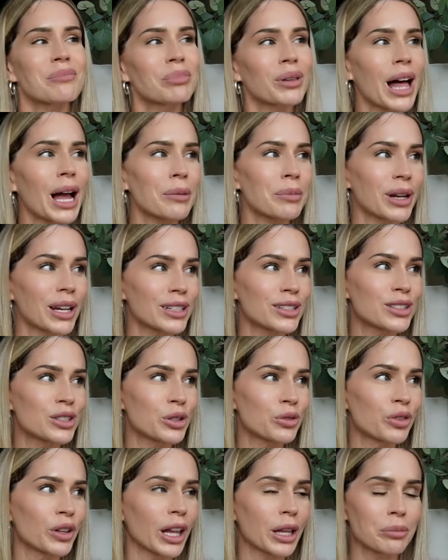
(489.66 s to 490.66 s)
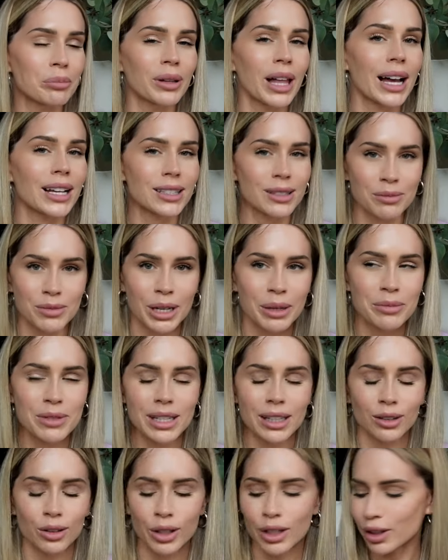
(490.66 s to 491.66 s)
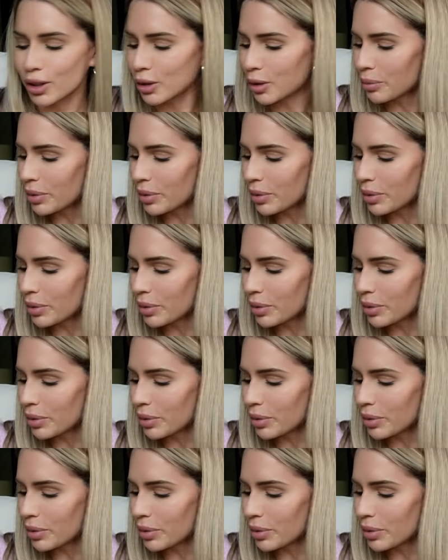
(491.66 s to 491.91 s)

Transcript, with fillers: black, but I do feel like black sometimes can look a little